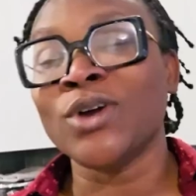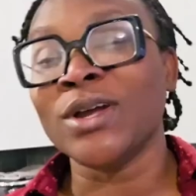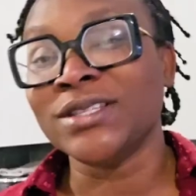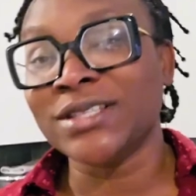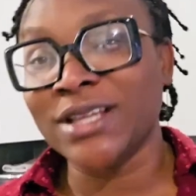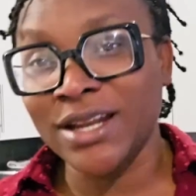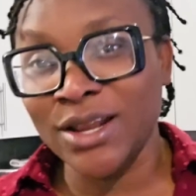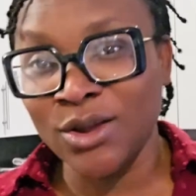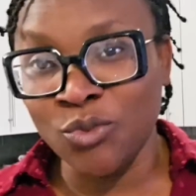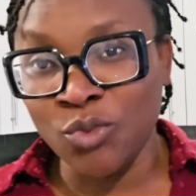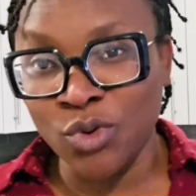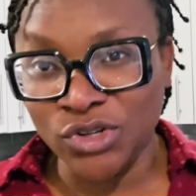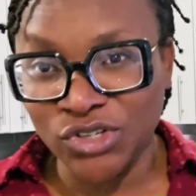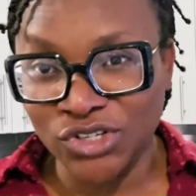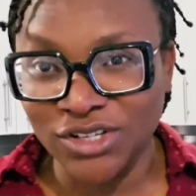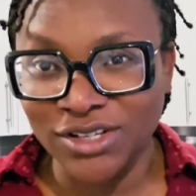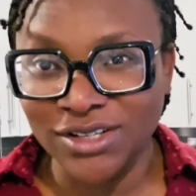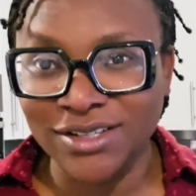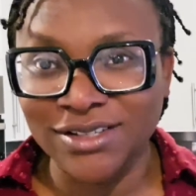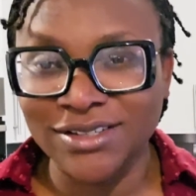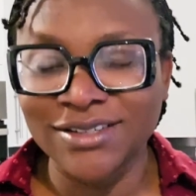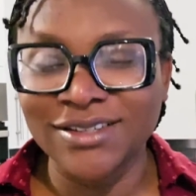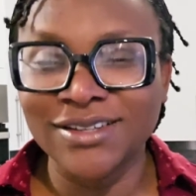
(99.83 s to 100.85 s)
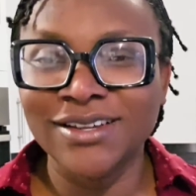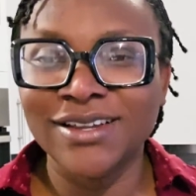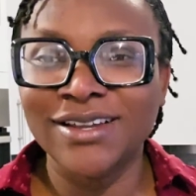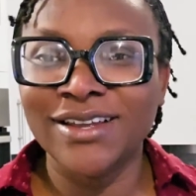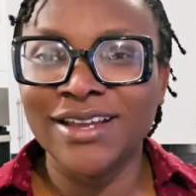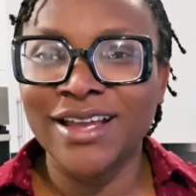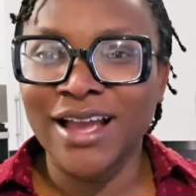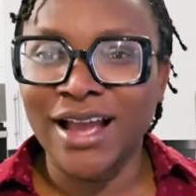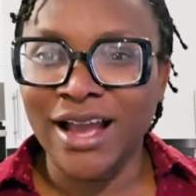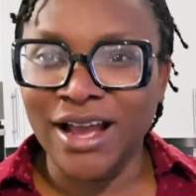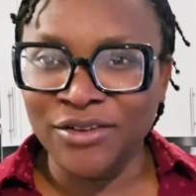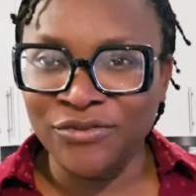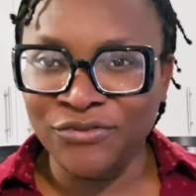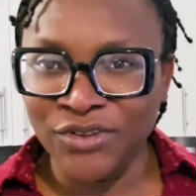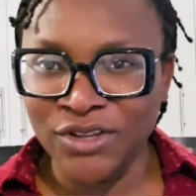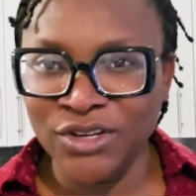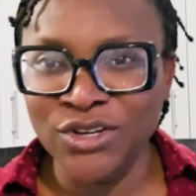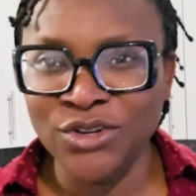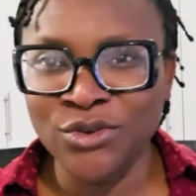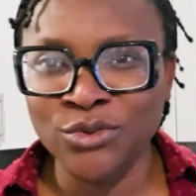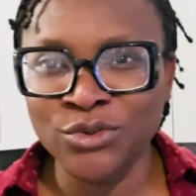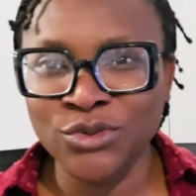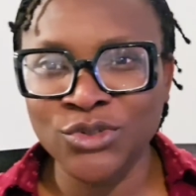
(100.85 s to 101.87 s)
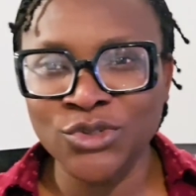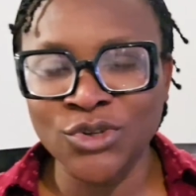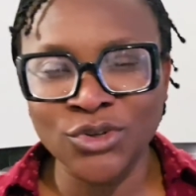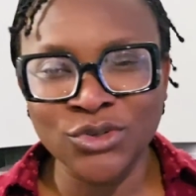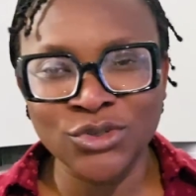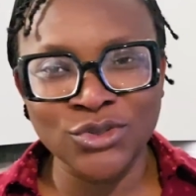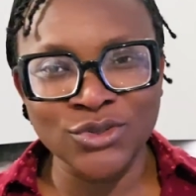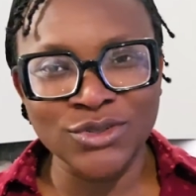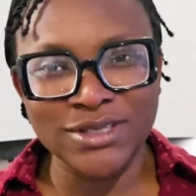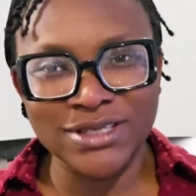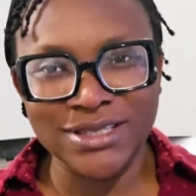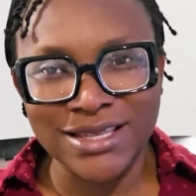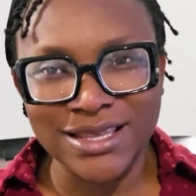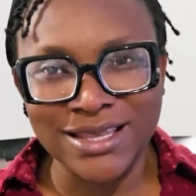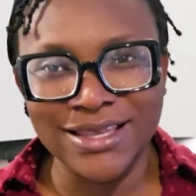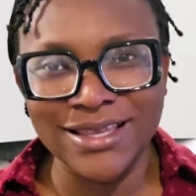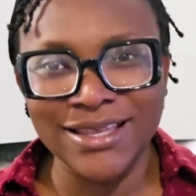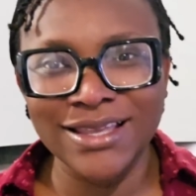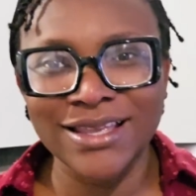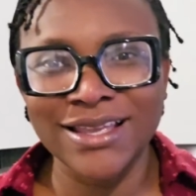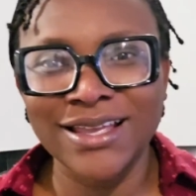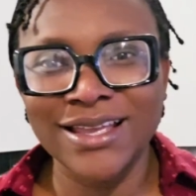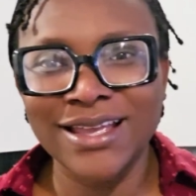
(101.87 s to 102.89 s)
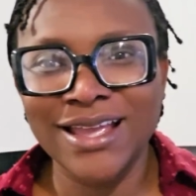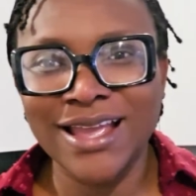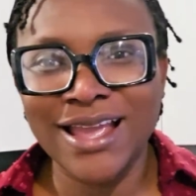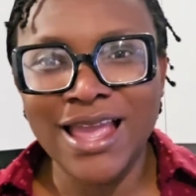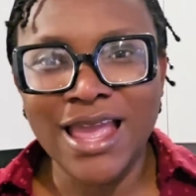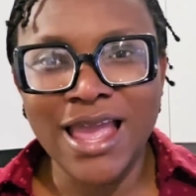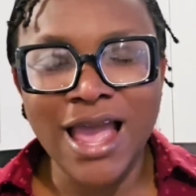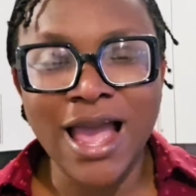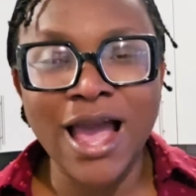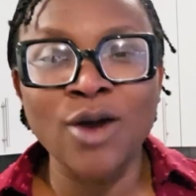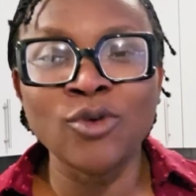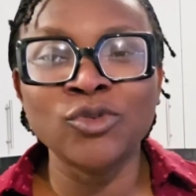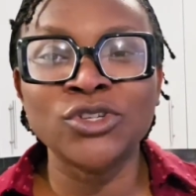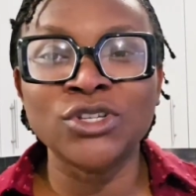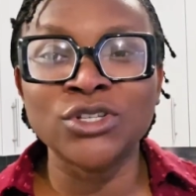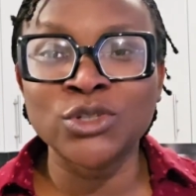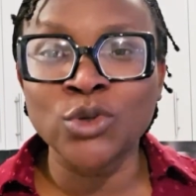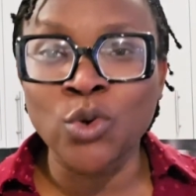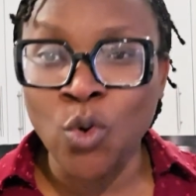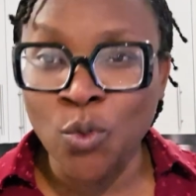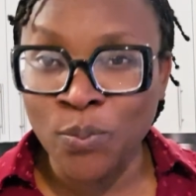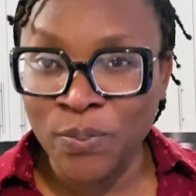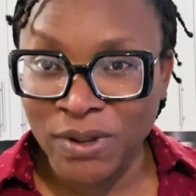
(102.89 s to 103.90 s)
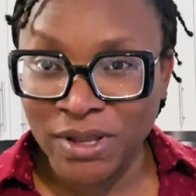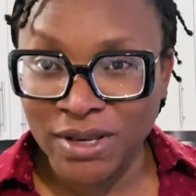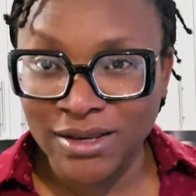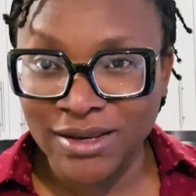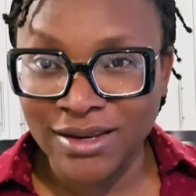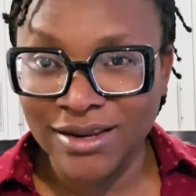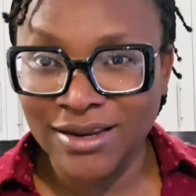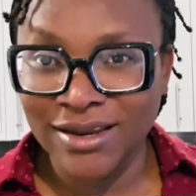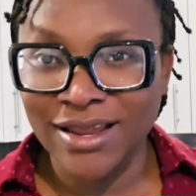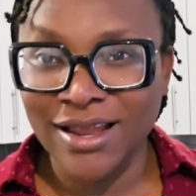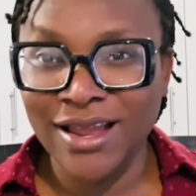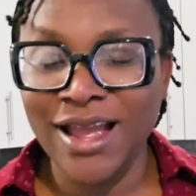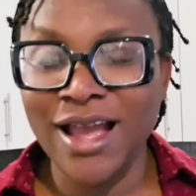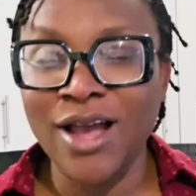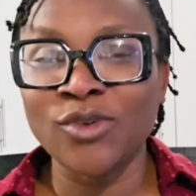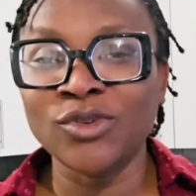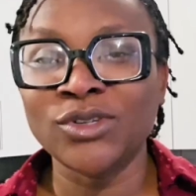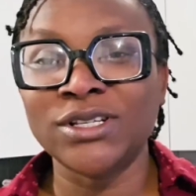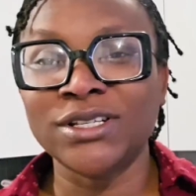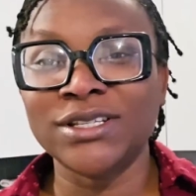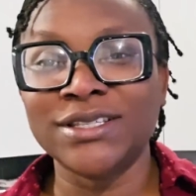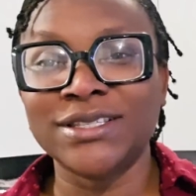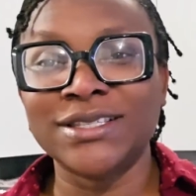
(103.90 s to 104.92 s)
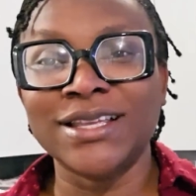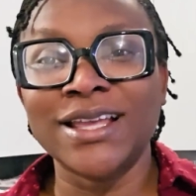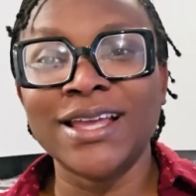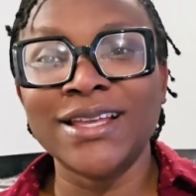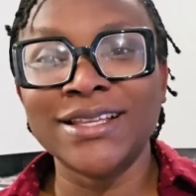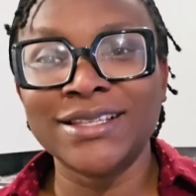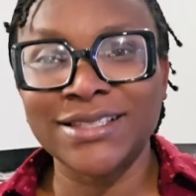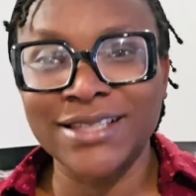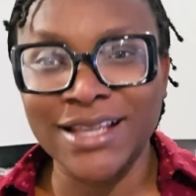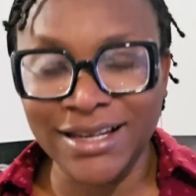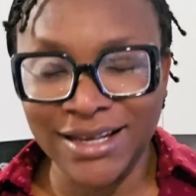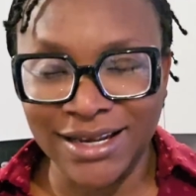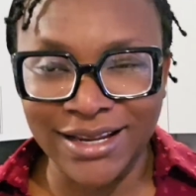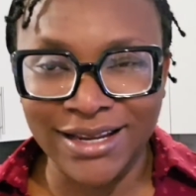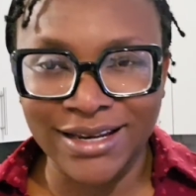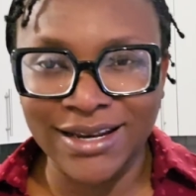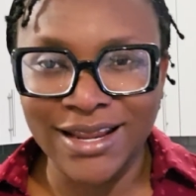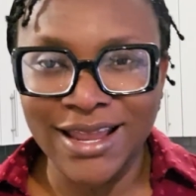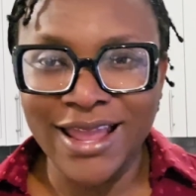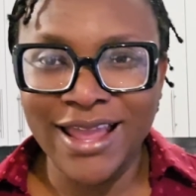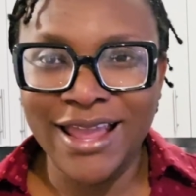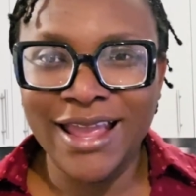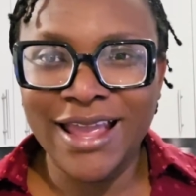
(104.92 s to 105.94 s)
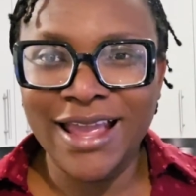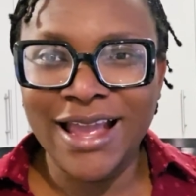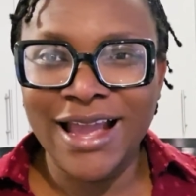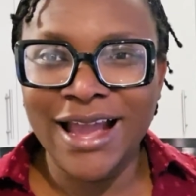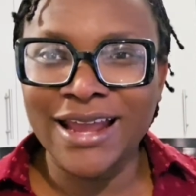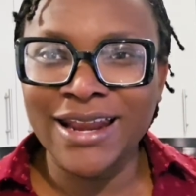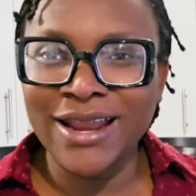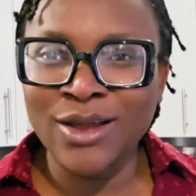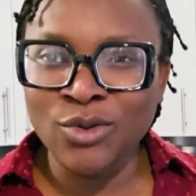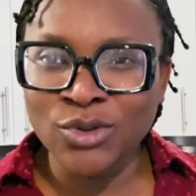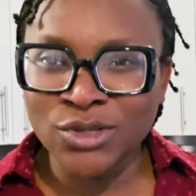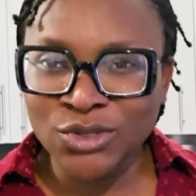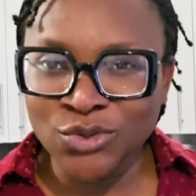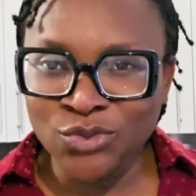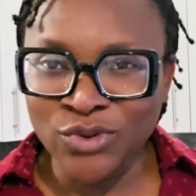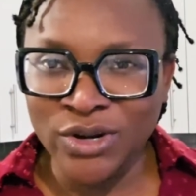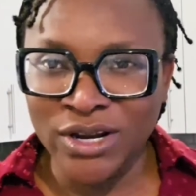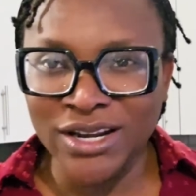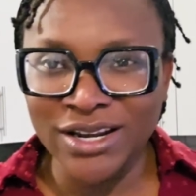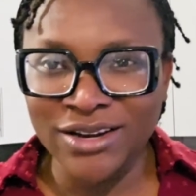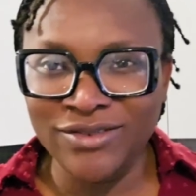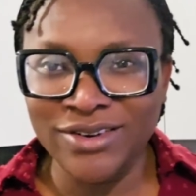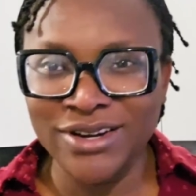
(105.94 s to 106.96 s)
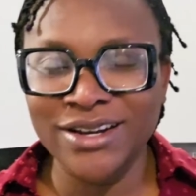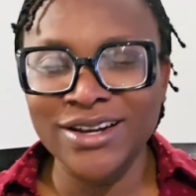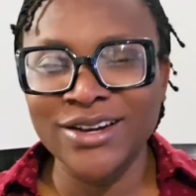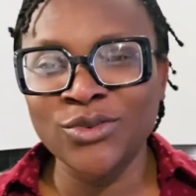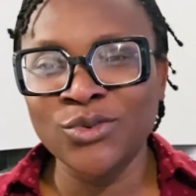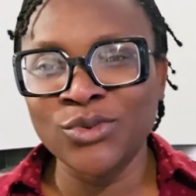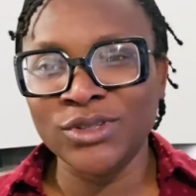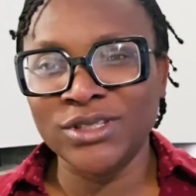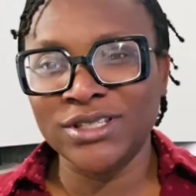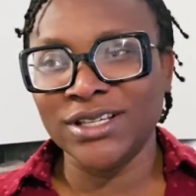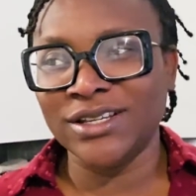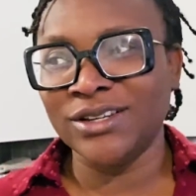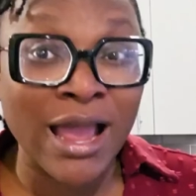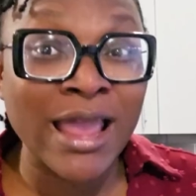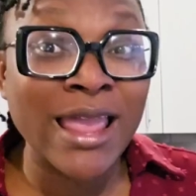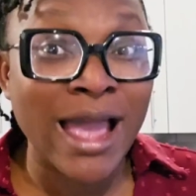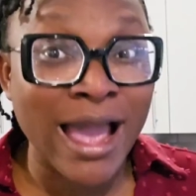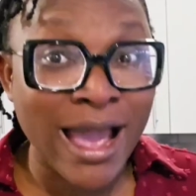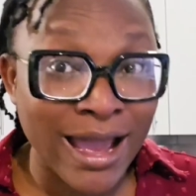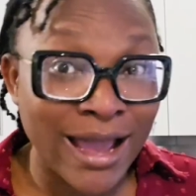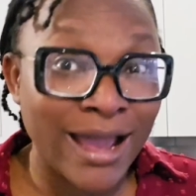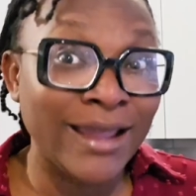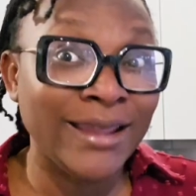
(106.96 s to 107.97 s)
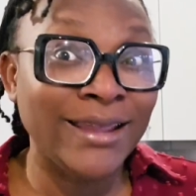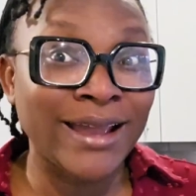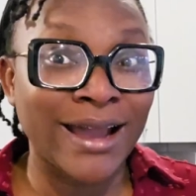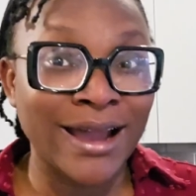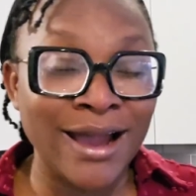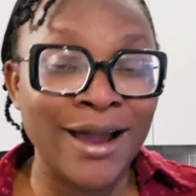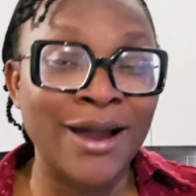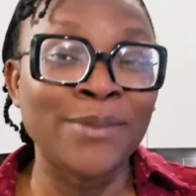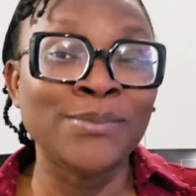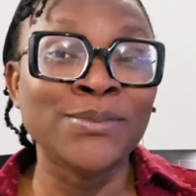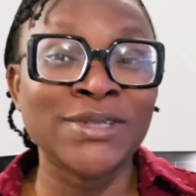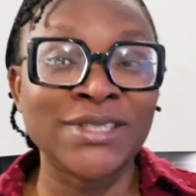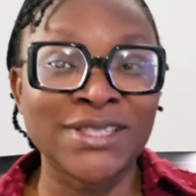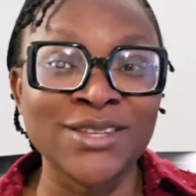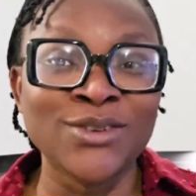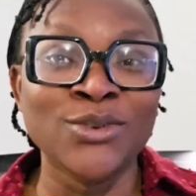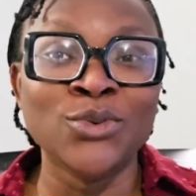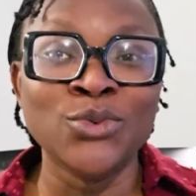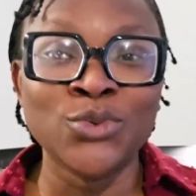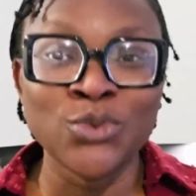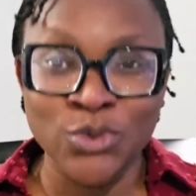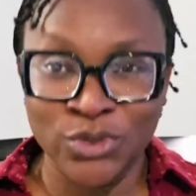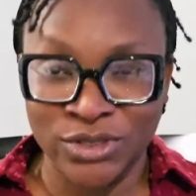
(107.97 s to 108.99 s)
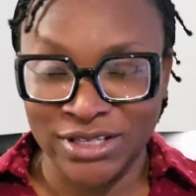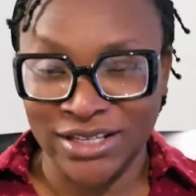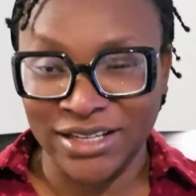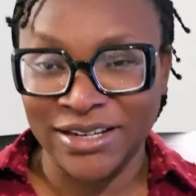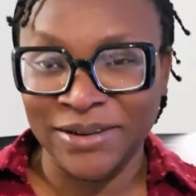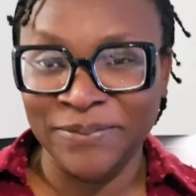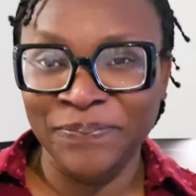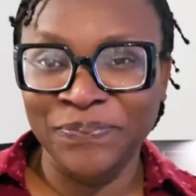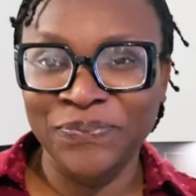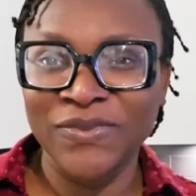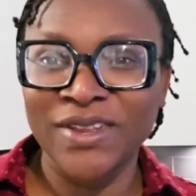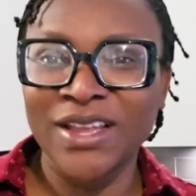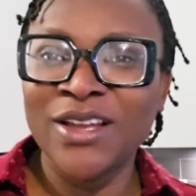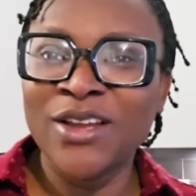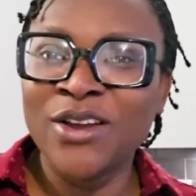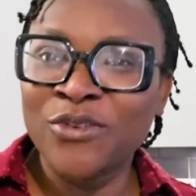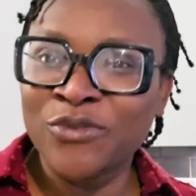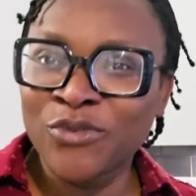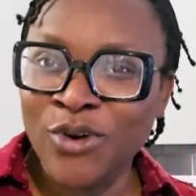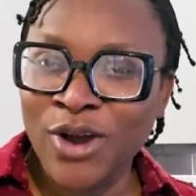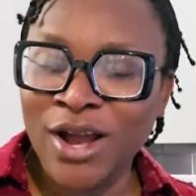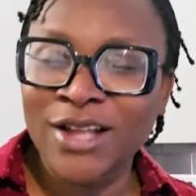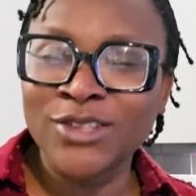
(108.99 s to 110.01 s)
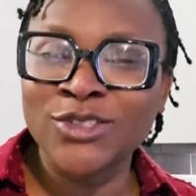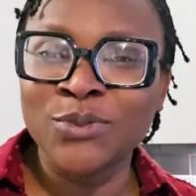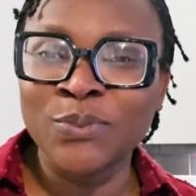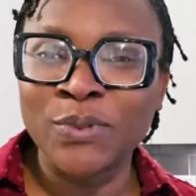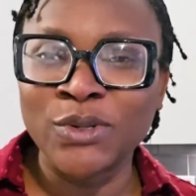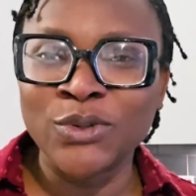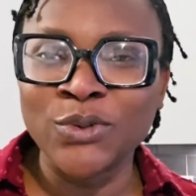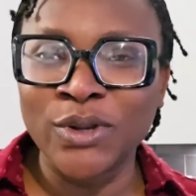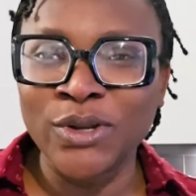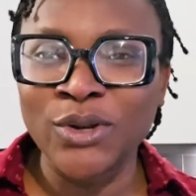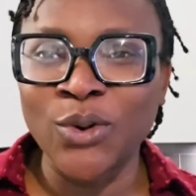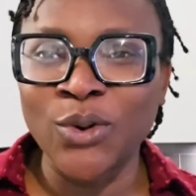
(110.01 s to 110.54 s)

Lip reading: started watching her videos just to see how she's coping, how she's settling. And I was really, really rooting. I am still rooting for her to be doing